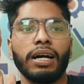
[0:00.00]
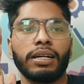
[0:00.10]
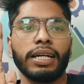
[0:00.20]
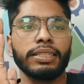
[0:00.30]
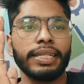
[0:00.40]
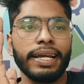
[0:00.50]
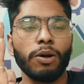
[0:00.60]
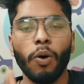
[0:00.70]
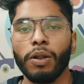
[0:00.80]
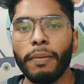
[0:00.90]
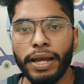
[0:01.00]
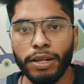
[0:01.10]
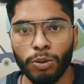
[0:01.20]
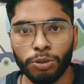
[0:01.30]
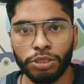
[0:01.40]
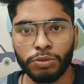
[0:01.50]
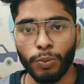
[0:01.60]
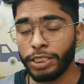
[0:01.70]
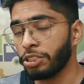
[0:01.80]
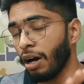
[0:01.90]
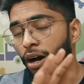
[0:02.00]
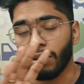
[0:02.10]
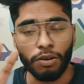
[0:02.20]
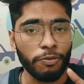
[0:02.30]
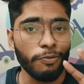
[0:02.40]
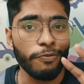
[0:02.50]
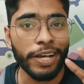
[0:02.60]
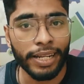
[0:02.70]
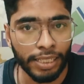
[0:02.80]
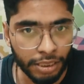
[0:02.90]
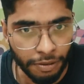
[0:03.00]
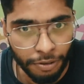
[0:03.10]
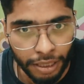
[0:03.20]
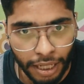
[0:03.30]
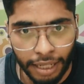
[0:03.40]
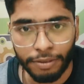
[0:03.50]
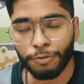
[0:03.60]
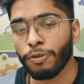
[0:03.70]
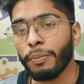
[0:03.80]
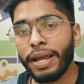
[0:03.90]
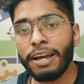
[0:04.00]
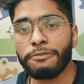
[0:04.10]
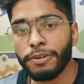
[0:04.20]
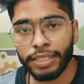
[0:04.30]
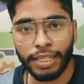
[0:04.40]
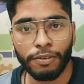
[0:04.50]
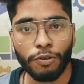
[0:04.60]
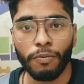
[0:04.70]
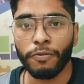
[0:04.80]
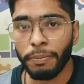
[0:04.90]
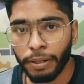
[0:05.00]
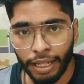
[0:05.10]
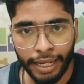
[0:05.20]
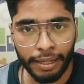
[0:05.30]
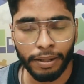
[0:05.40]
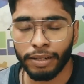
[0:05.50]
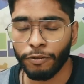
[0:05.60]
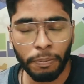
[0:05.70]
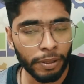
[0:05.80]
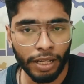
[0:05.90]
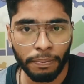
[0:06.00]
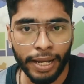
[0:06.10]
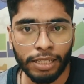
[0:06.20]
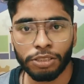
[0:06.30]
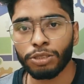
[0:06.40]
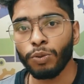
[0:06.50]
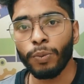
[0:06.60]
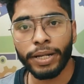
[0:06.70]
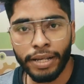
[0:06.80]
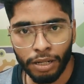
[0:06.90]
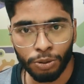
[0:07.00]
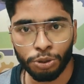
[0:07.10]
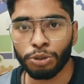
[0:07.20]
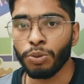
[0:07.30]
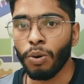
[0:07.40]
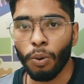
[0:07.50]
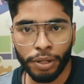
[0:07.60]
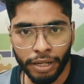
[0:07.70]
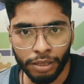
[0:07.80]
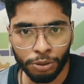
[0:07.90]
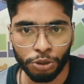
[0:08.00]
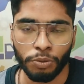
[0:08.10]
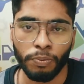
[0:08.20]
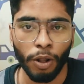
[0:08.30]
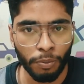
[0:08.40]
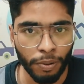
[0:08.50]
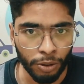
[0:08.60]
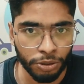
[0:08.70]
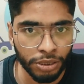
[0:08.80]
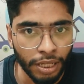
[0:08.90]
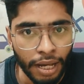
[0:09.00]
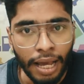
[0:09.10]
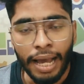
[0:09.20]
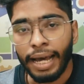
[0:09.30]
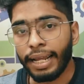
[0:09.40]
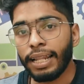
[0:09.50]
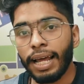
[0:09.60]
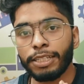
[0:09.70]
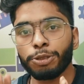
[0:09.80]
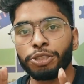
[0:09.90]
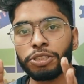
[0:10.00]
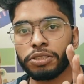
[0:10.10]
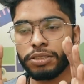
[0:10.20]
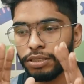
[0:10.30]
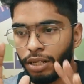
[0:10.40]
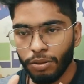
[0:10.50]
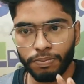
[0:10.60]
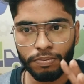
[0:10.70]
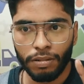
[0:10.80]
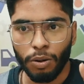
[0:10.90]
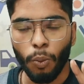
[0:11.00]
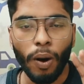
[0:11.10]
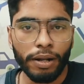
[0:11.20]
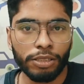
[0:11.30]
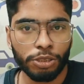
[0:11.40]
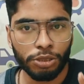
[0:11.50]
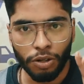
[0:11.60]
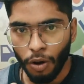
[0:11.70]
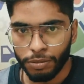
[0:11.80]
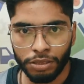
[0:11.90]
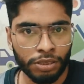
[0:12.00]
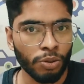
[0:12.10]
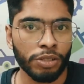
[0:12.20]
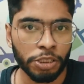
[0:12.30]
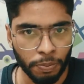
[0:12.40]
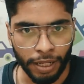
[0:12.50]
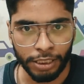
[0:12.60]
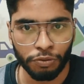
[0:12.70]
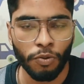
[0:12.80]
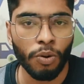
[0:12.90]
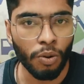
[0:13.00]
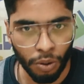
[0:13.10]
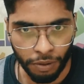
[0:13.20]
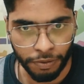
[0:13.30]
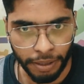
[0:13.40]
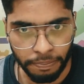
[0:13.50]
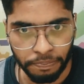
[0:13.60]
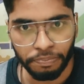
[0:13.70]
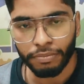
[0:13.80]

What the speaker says: contain all my notes, which are of various different kinds, from everything from web clippings to videos to audios to blog posts. And I like to just, one common storage place for all of them.